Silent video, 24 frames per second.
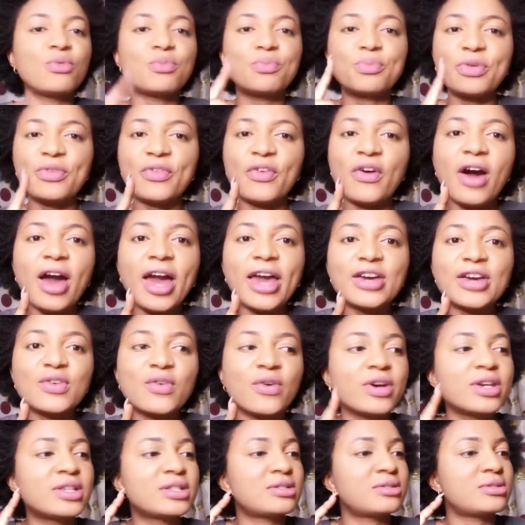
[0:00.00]
before I go
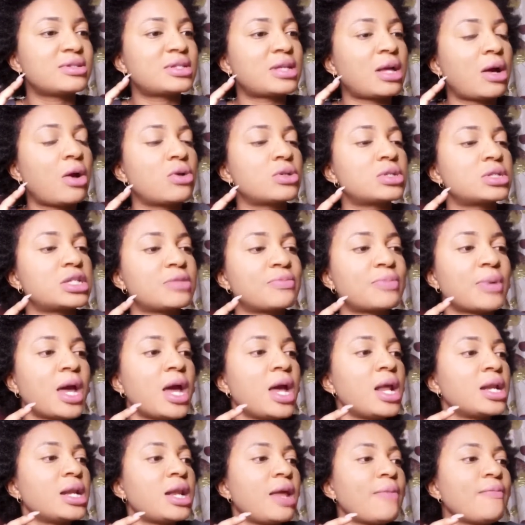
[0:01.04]
into the second tip,
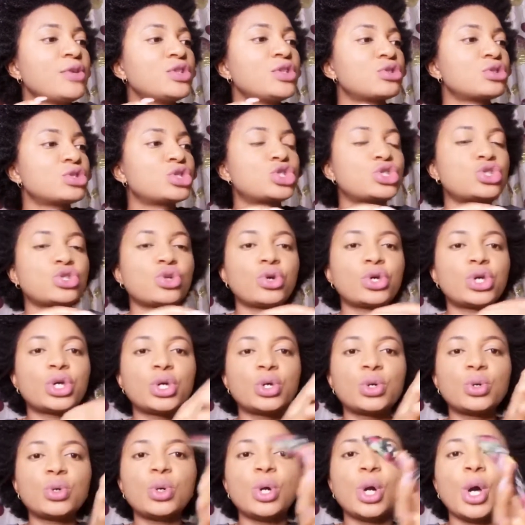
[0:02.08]
let me just show
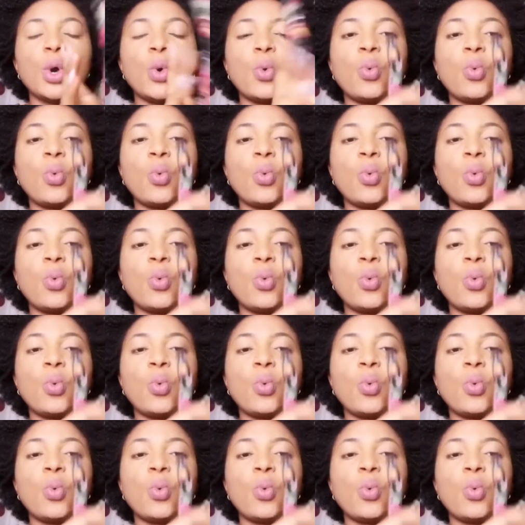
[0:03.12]
you